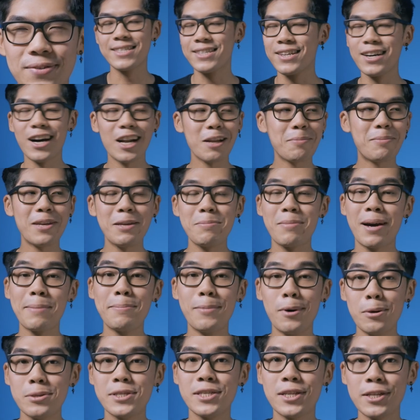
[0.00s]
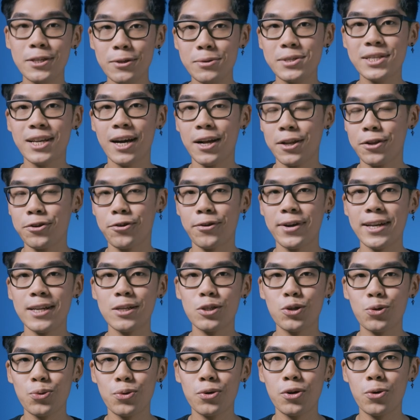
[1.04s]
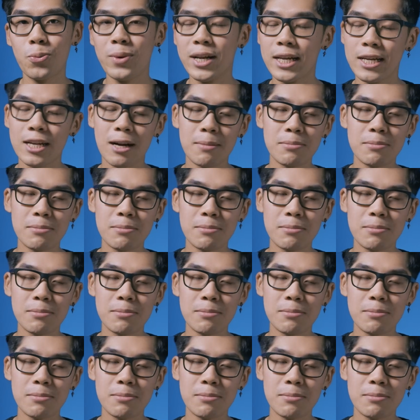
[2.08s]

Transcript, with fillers: It's gotta be my most used color grading tool when it